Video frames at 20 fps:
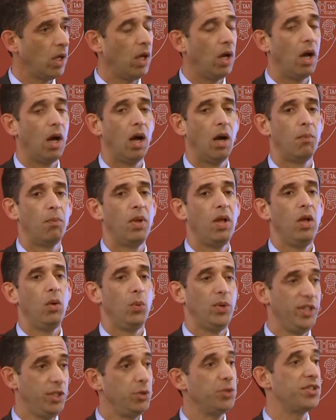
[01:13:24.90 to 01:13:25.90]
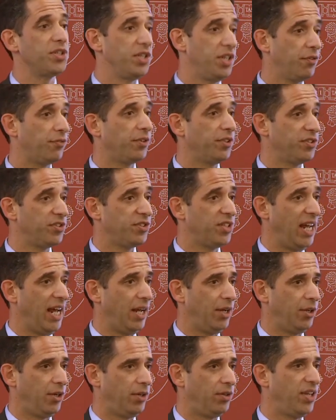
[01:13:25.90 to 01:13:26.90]
um, we use a different
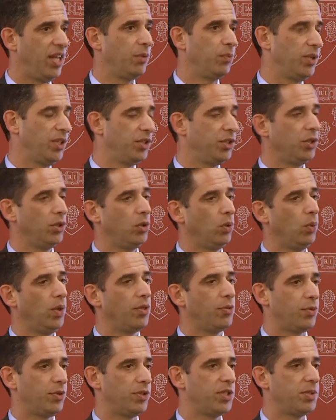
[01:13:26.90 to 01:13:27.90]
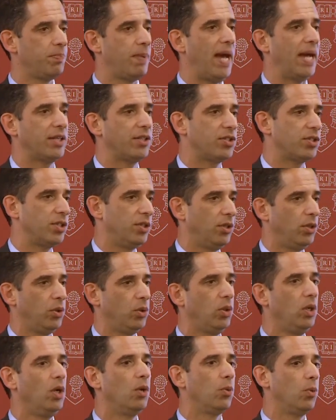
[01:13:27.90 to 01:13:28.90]
standard than we do with respect
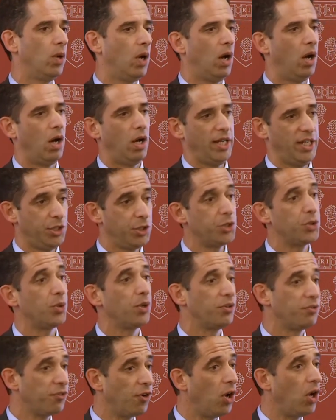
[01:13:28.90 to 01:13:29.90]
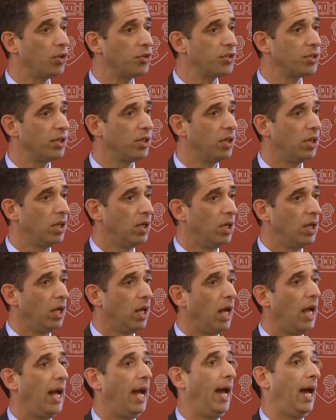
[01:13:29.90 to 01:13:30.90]
to uh, injurer fault.
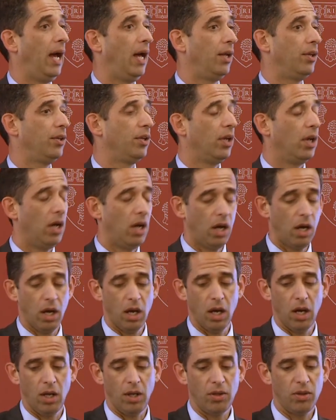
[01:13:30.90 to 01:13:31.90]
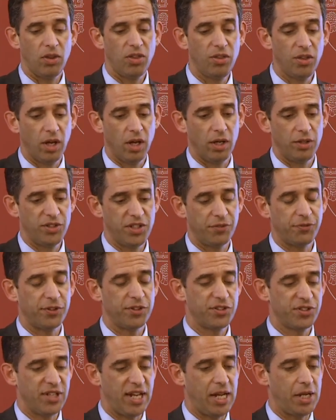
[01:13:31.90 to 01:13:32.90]
And uh, the
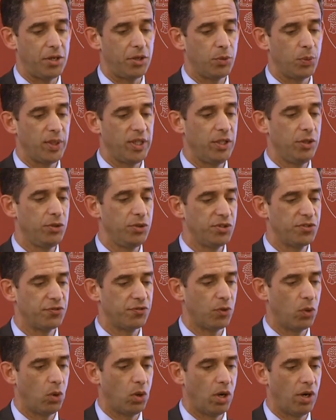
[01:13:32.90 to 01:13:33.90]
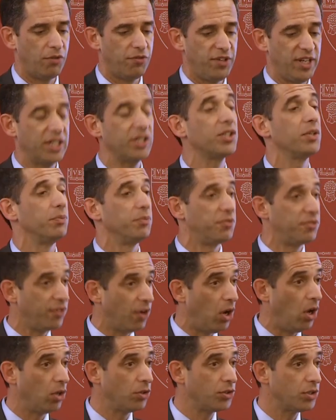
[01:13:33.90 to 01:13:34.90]
different standard we use for victim
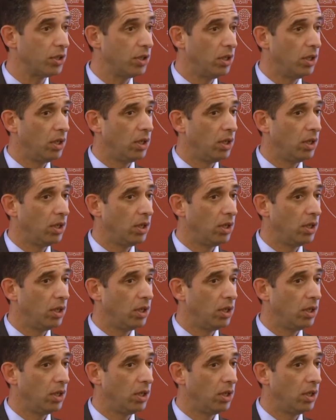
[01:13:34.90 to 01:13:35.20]
fault,